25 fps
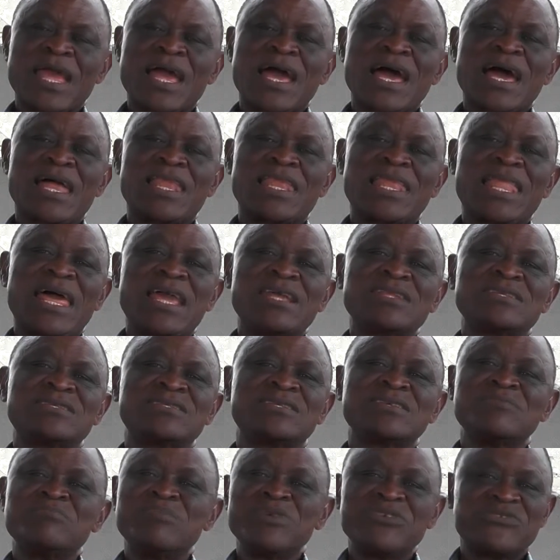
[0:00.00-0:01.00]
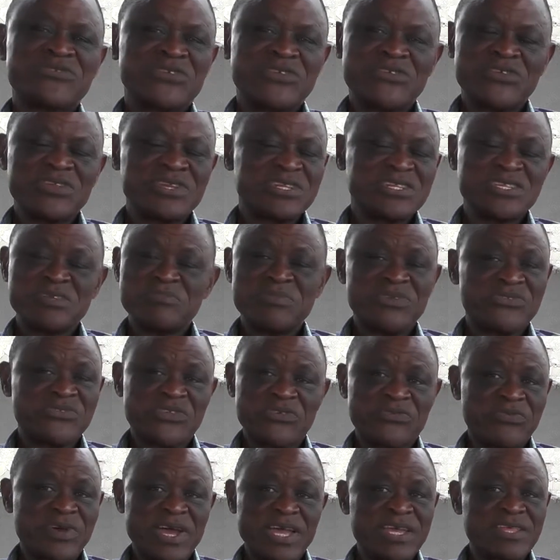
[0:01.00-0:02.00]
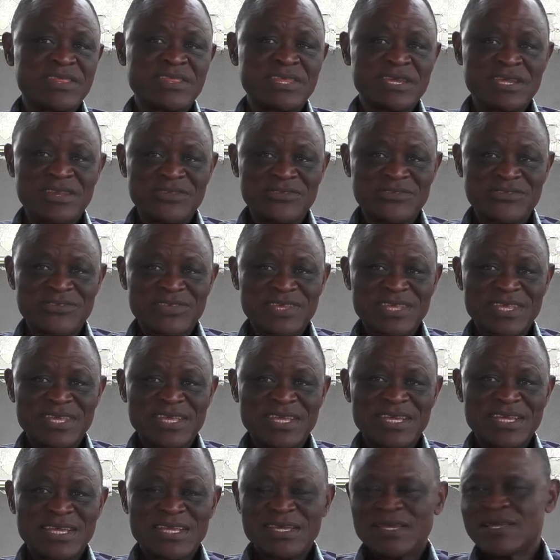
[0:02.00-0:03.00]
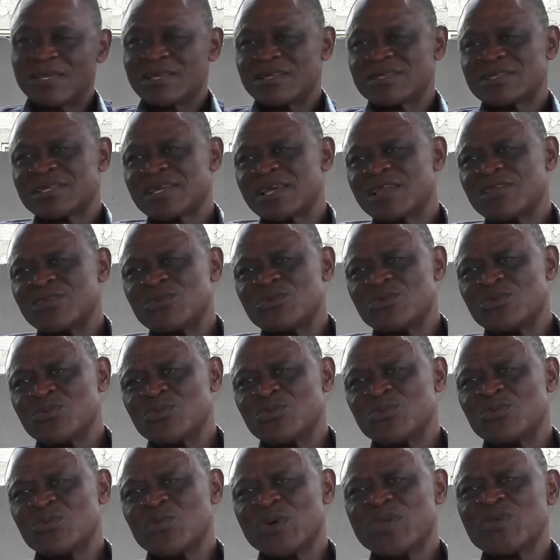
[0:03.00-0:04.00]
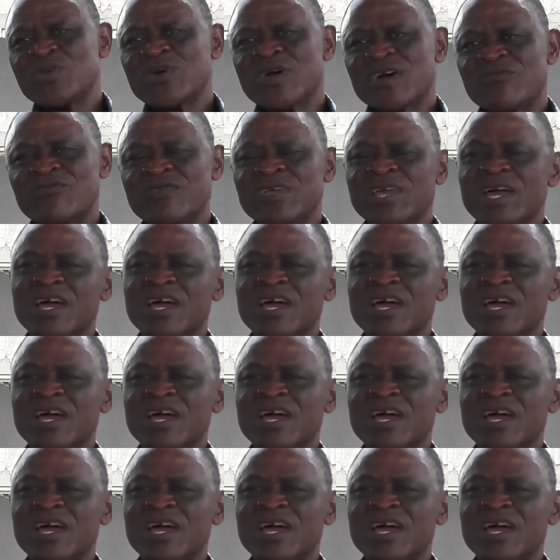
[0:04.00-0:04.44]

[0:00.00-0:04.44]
I like demystifying things. Tell you where you have the